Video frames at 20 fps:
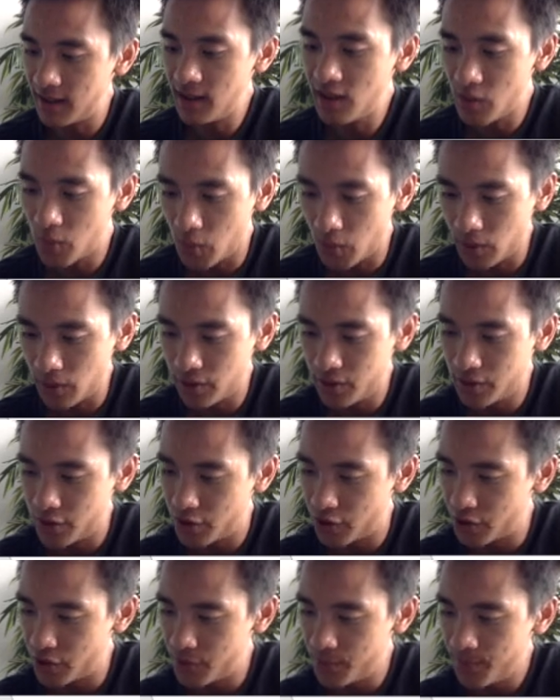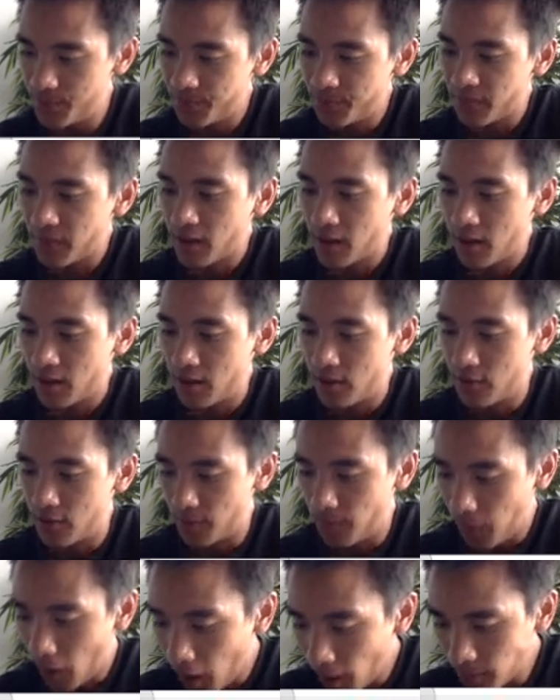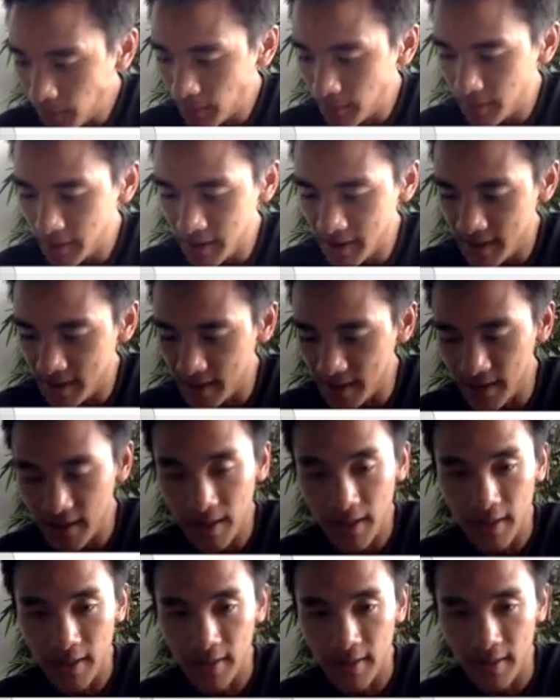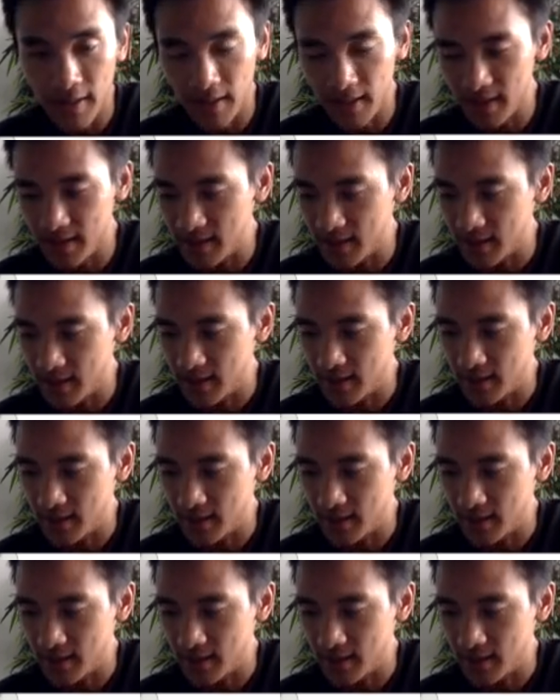equal to the probability that,